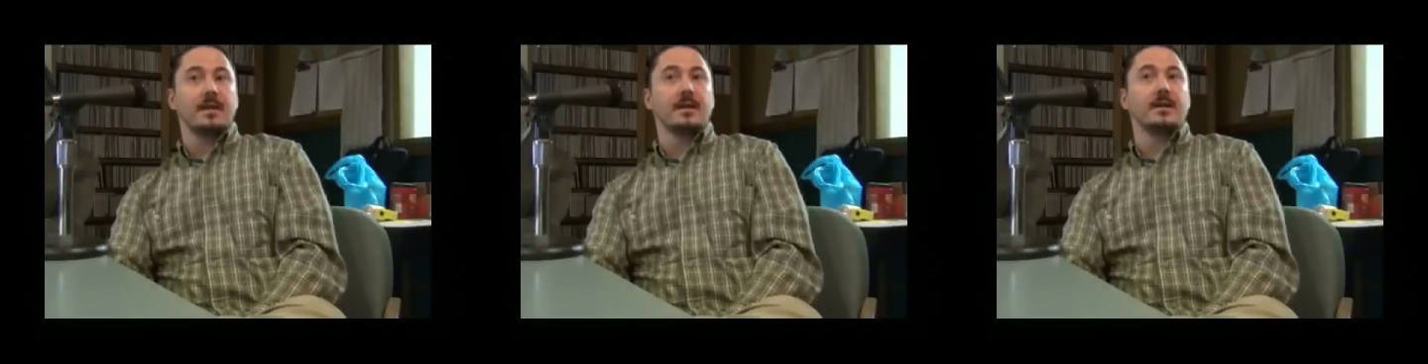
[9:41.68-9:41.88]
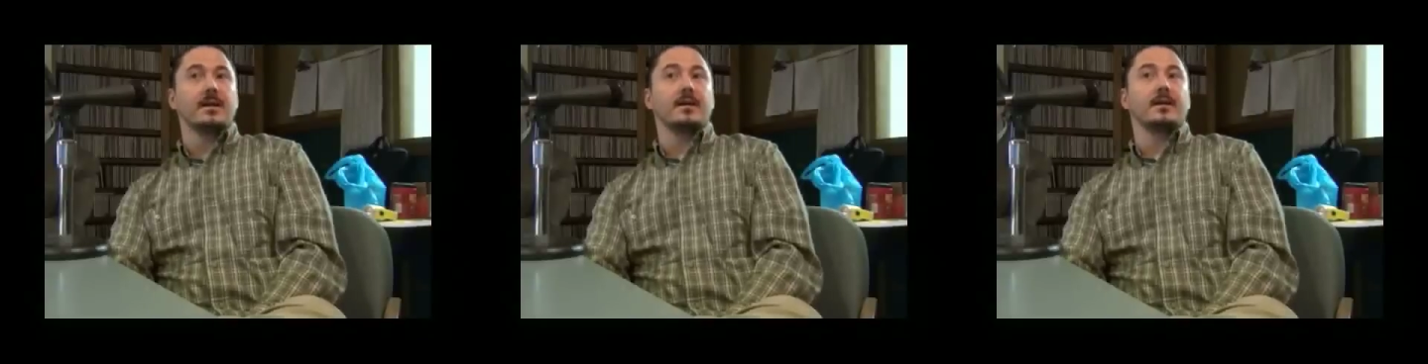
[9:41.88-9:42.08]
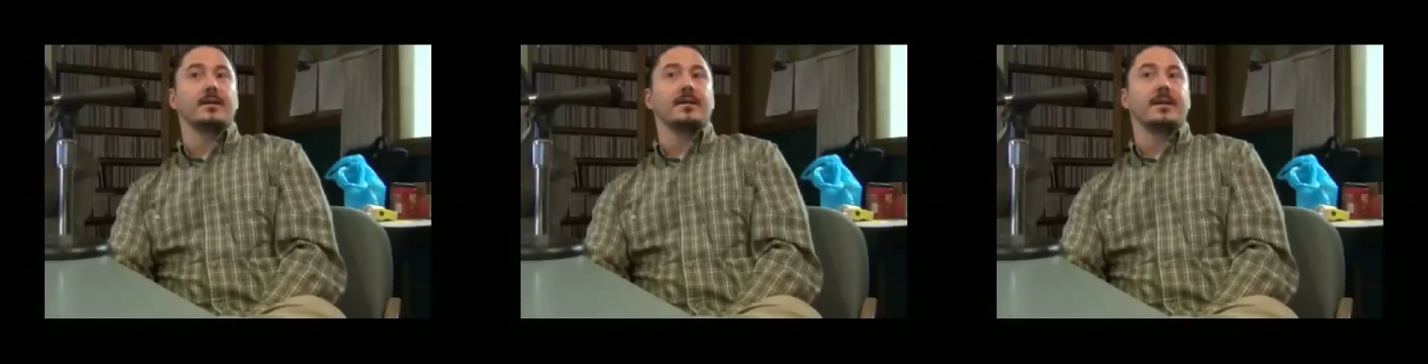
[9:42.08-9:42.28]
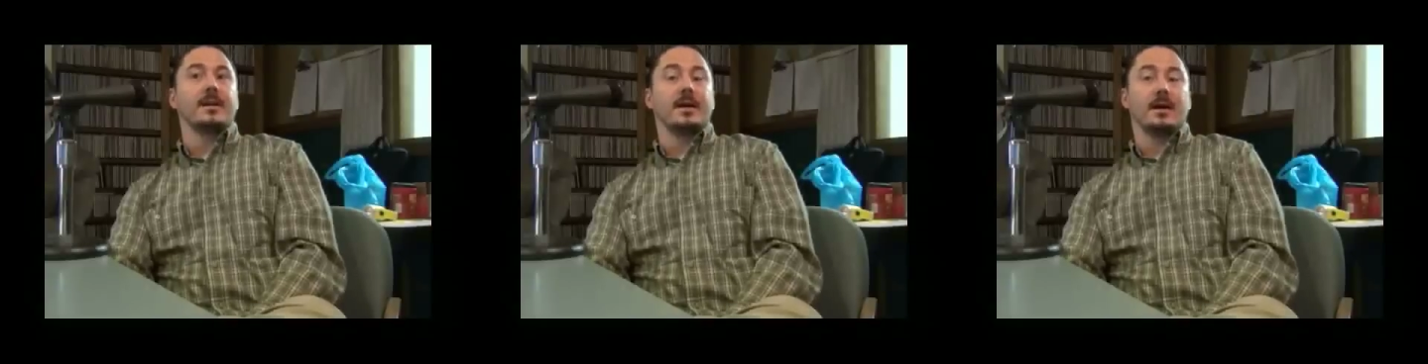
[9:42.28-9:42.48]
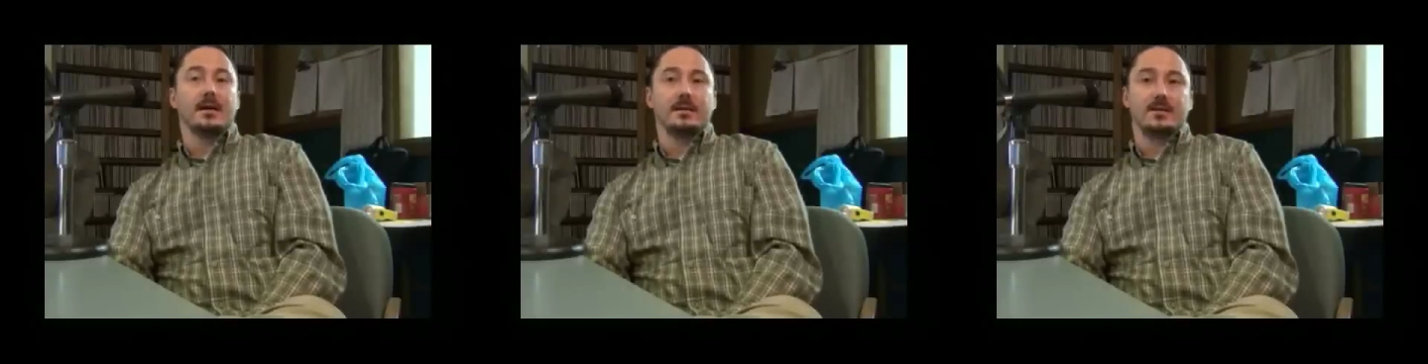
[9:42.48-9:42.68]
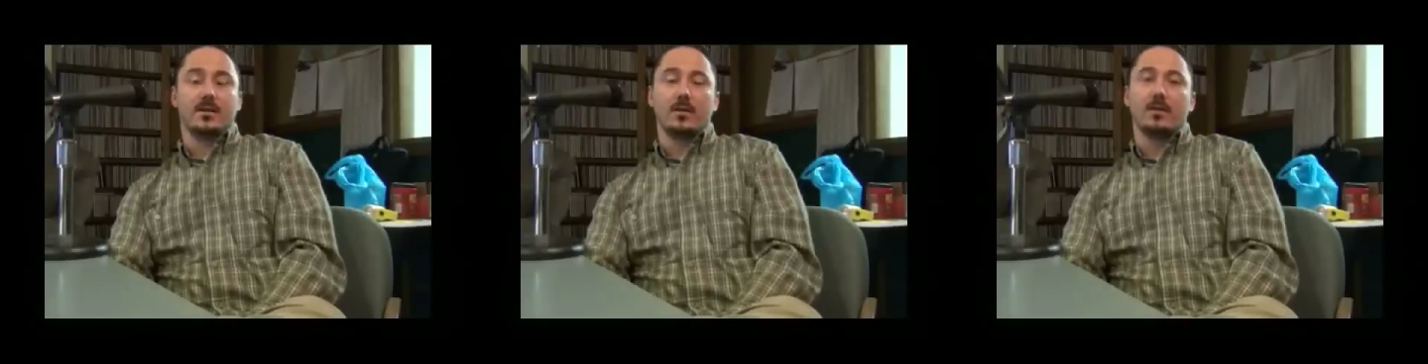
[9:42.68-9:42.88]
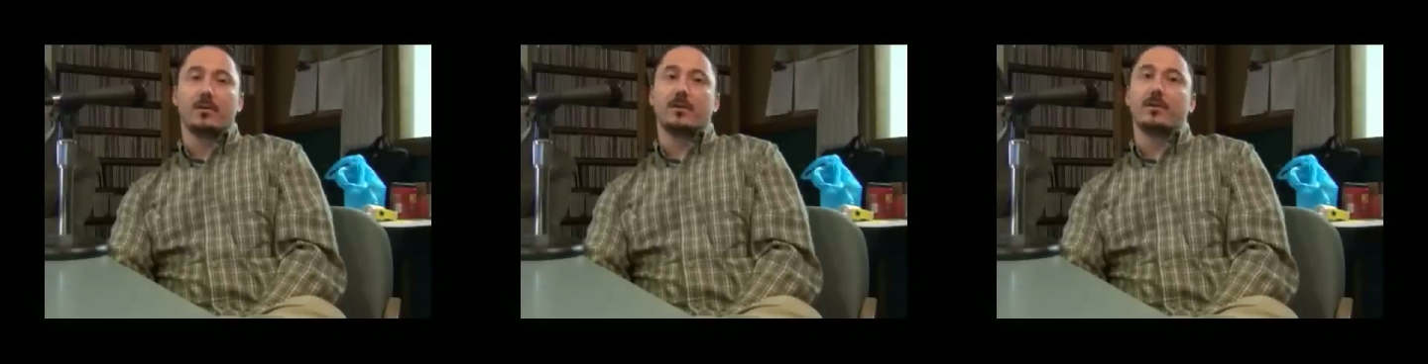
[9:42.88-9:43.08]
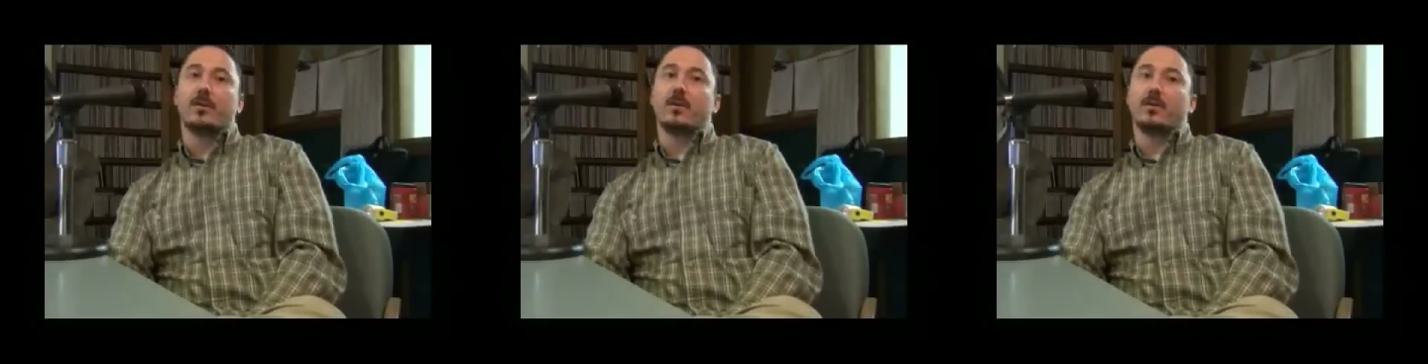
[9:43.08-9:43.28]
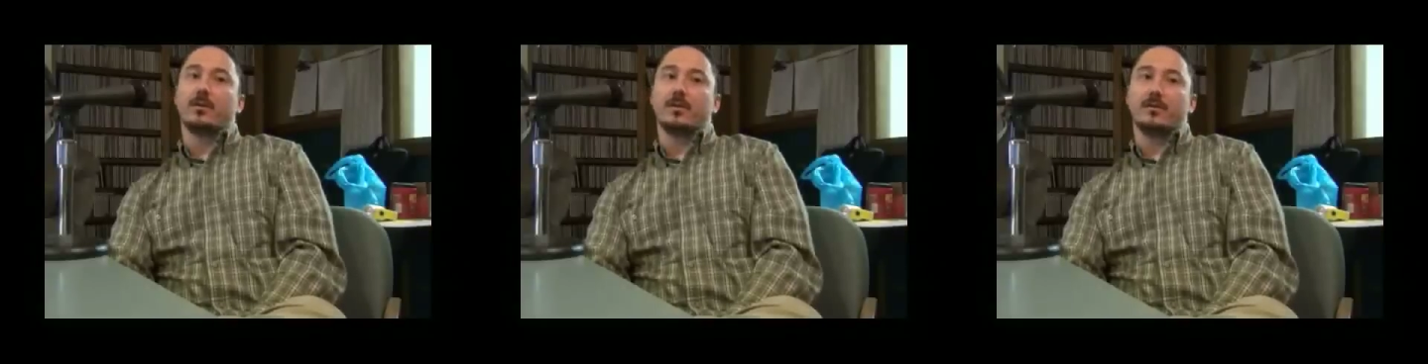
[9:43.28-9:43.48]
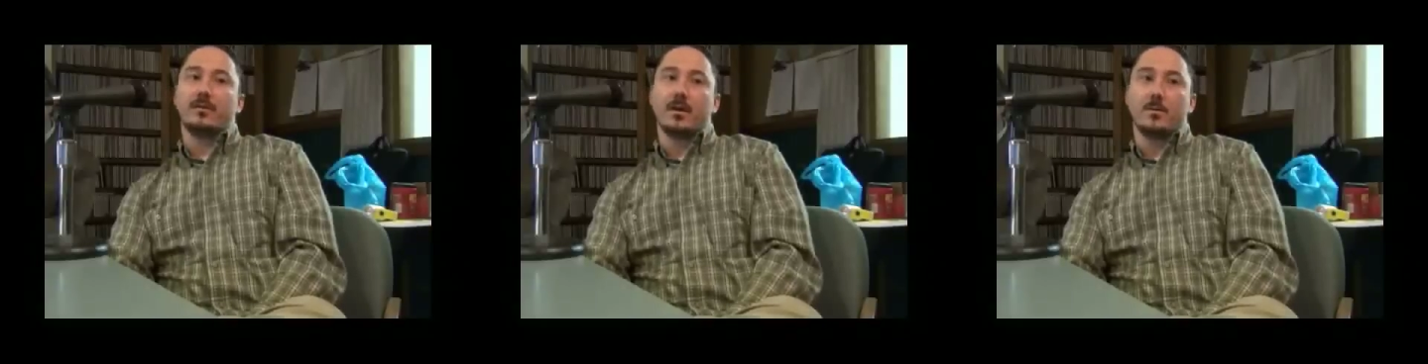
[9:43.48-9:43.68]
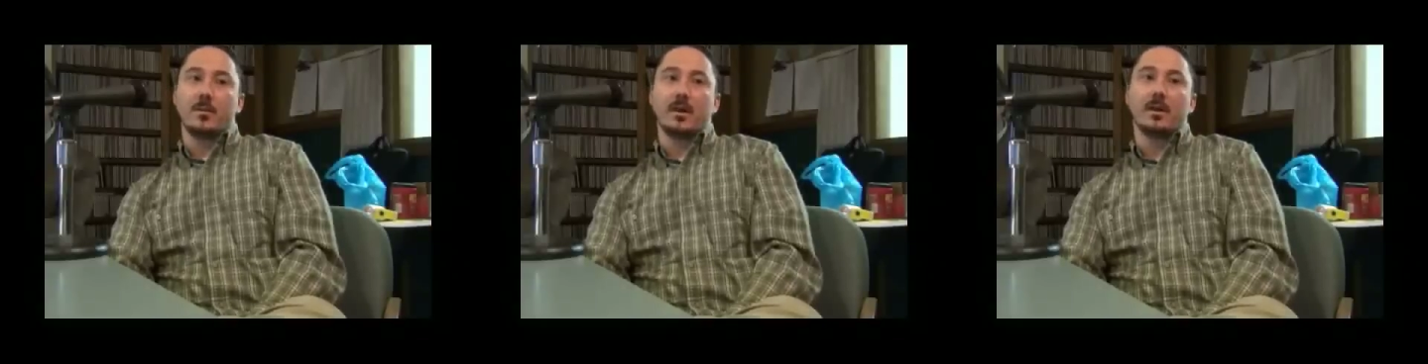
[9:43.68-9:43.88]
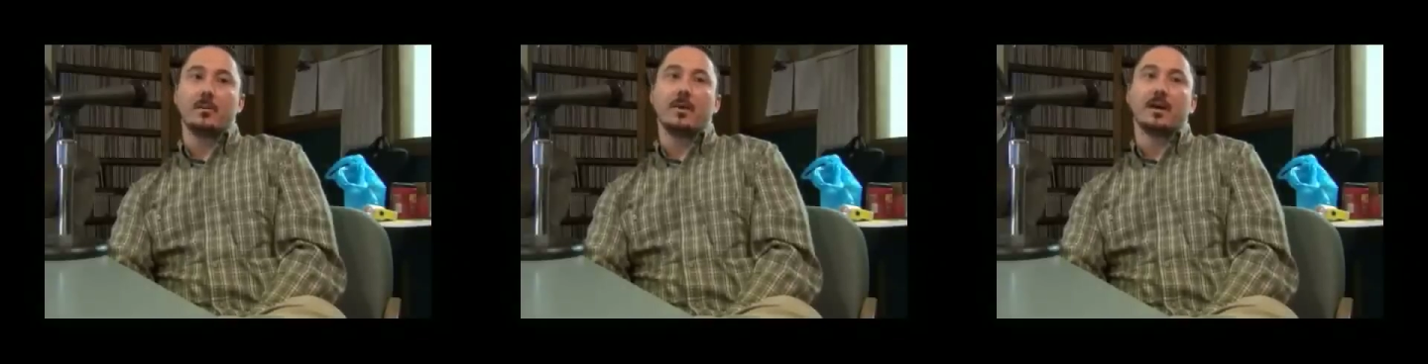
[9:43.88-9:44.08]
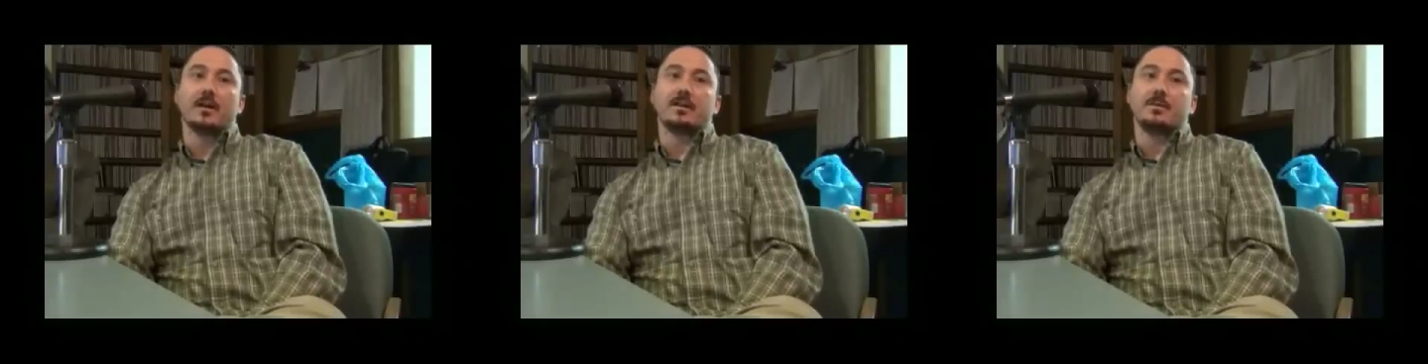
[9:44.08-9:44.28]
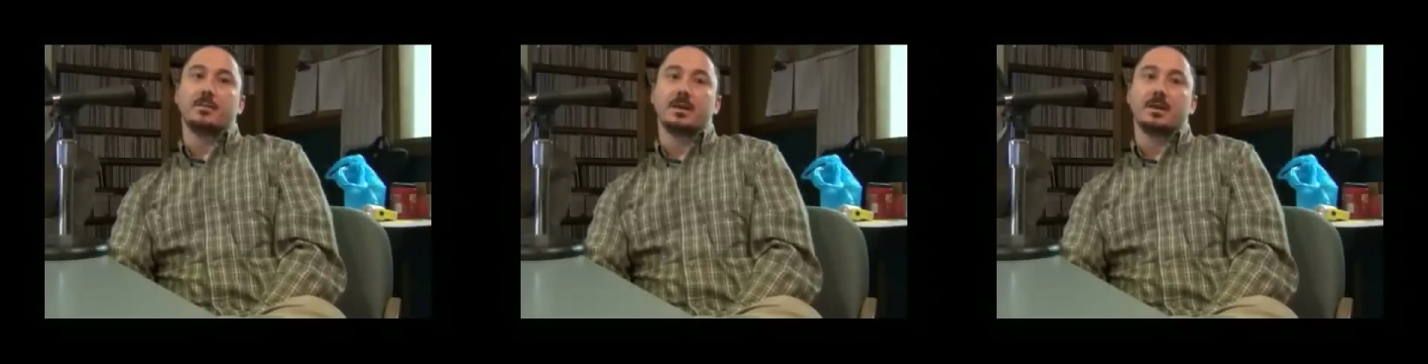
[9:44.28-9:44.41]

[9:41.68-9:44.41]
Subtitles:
Yeah, it's harder and harder to find paramedics,